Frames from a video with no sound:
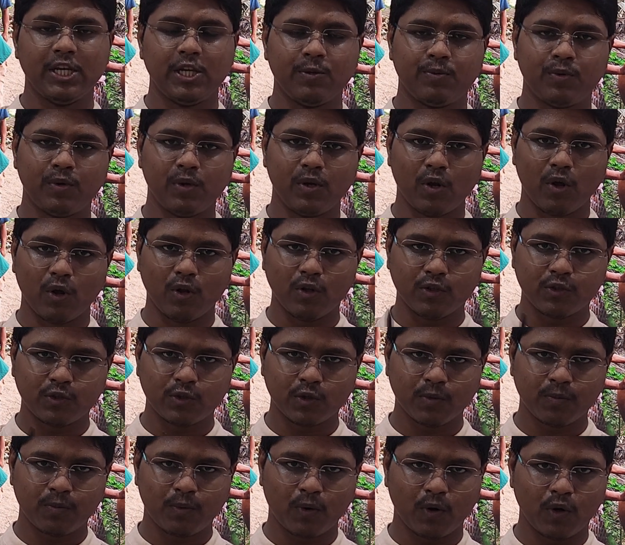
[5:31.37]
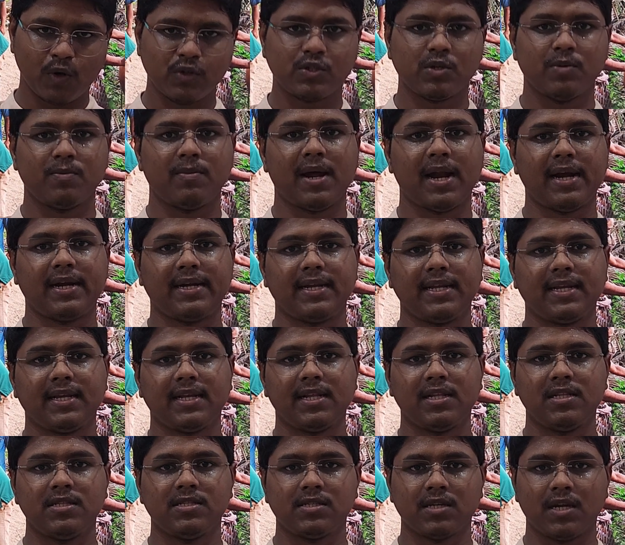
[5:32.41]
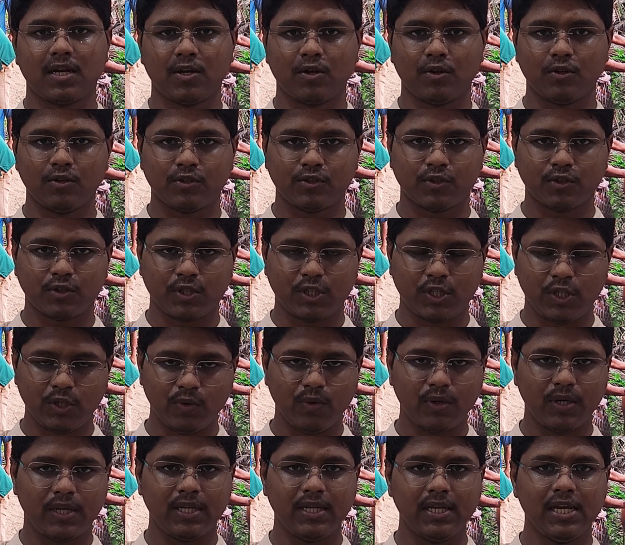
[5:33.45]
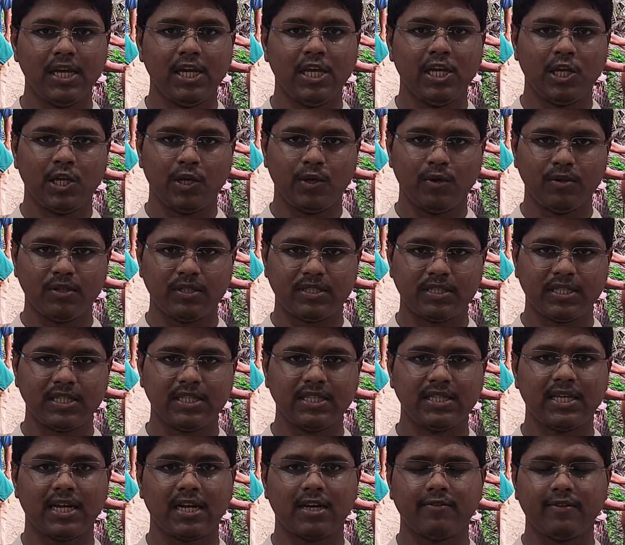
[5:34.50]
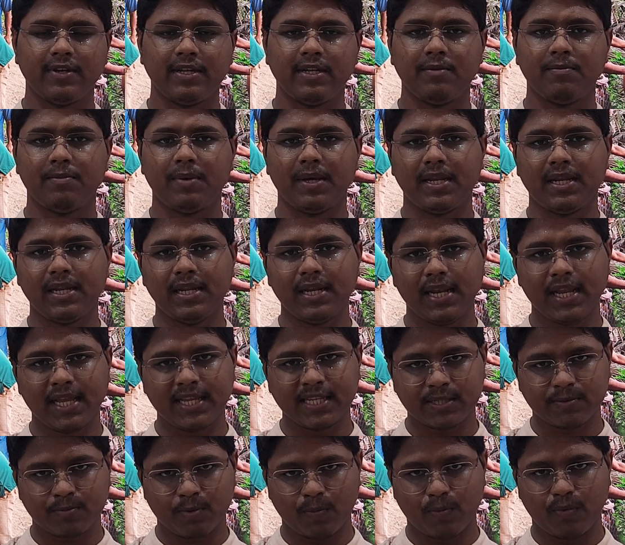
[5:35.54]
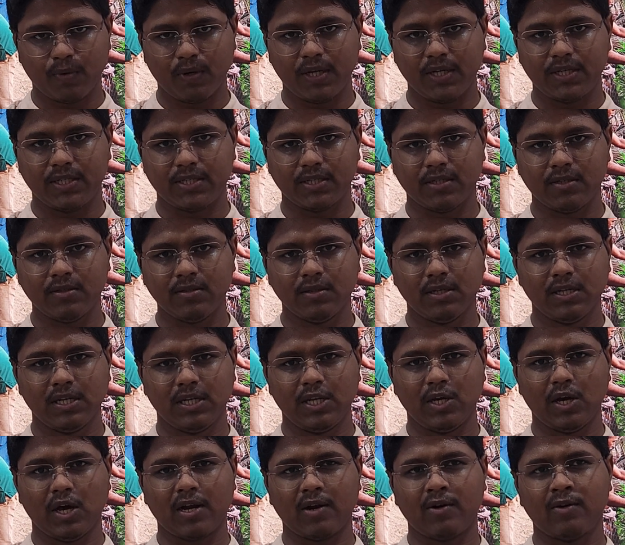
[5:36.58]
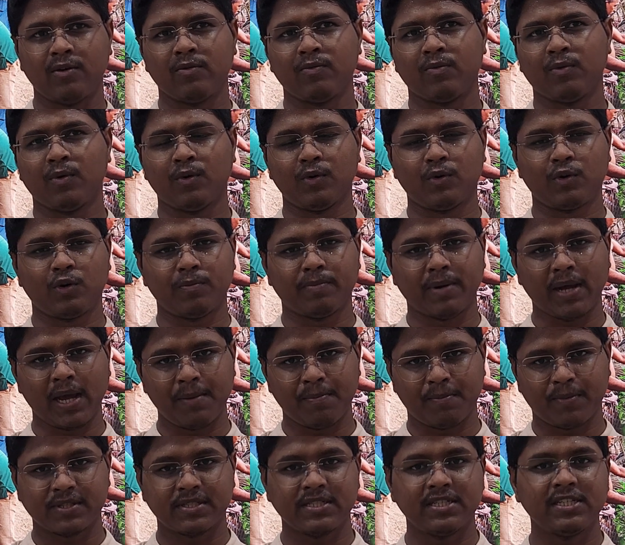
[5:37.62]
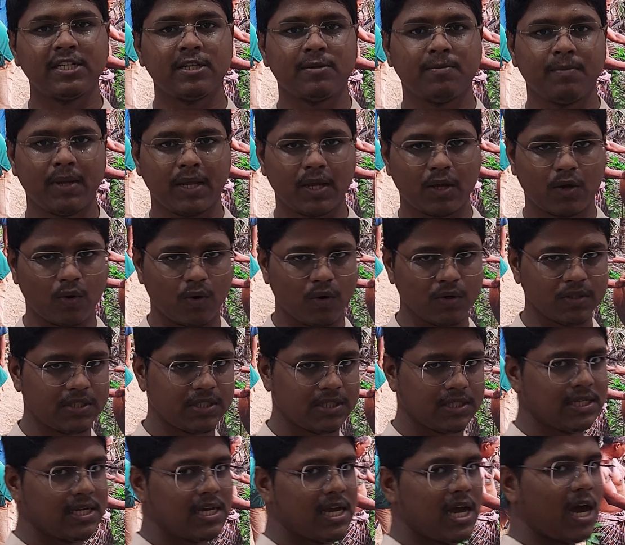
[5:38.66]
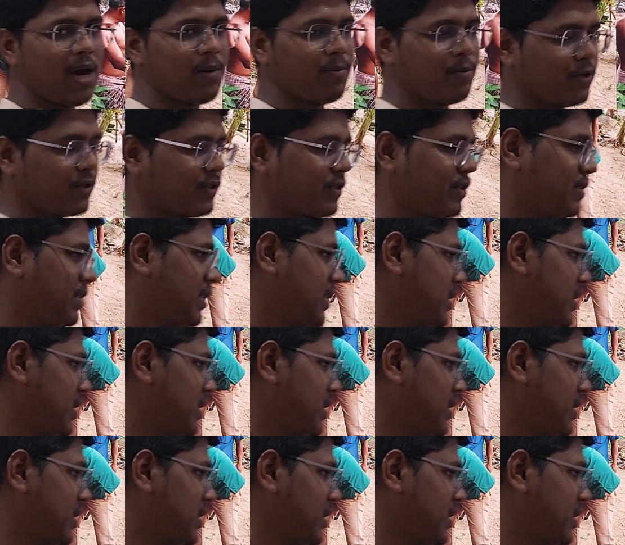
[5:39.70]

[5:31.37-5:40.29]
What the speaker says: If you will also follow some articles and also theory, you will see that in very less population, around 4 to 5%, it may cause abortion.